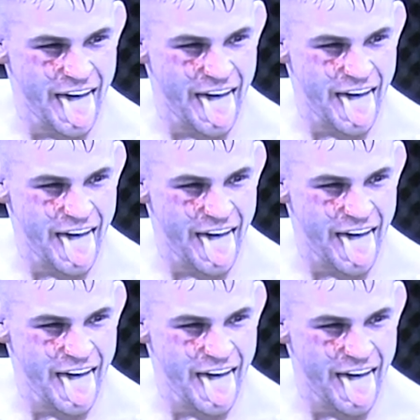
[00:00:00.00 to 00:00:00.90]

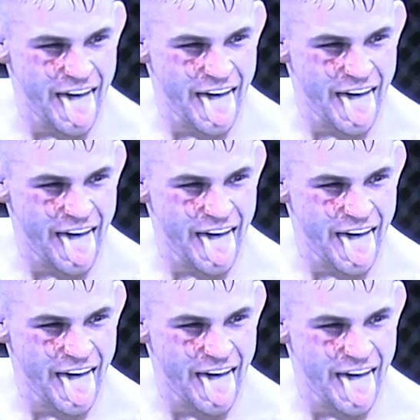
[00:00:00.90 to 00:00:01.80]

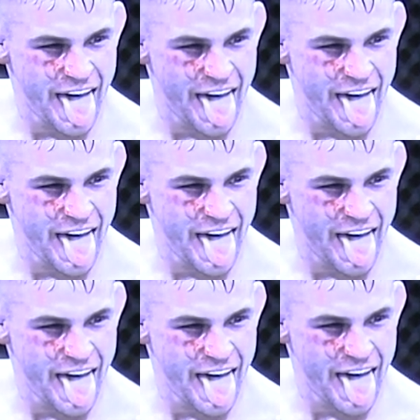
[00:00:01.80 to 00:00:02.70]

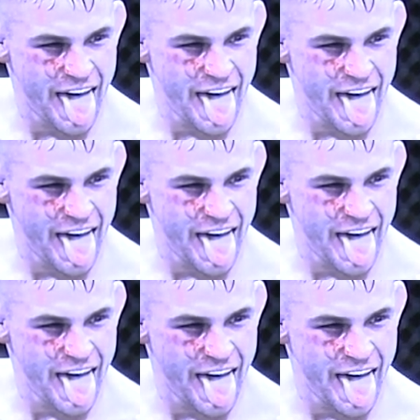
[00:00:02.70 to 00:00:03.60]

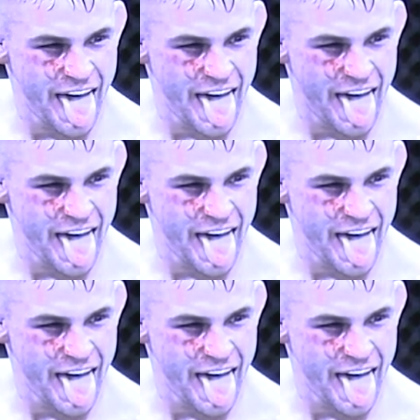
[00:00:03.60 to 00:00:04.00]
[no speech]